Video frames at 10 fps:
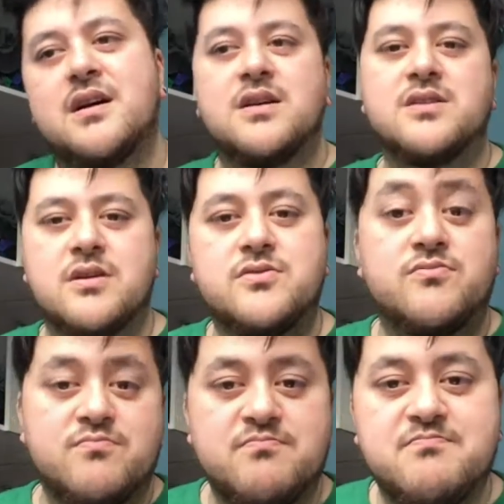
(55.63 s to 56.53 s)
So I
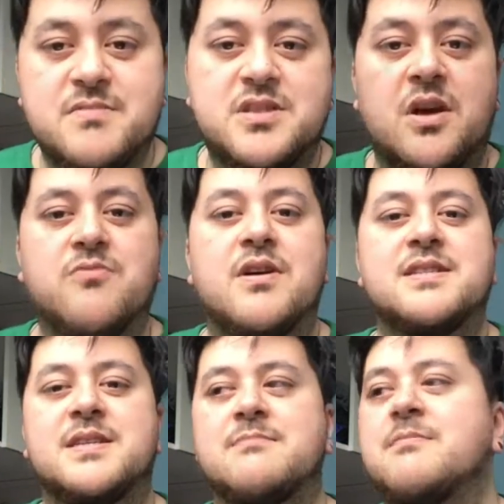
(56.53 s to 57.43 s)
started
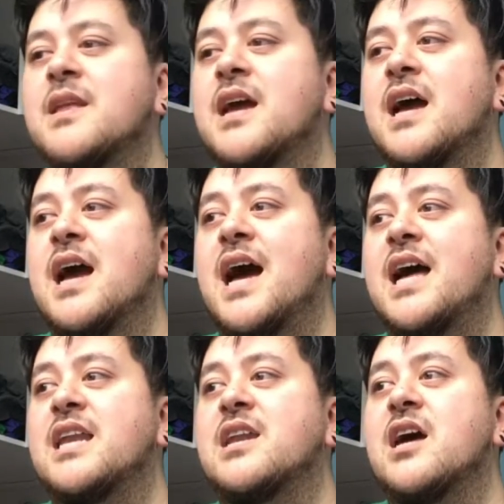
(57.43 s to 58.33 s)
writing,
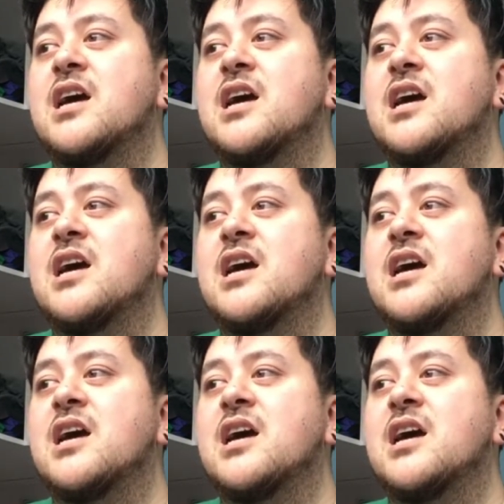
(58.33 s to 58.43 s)
and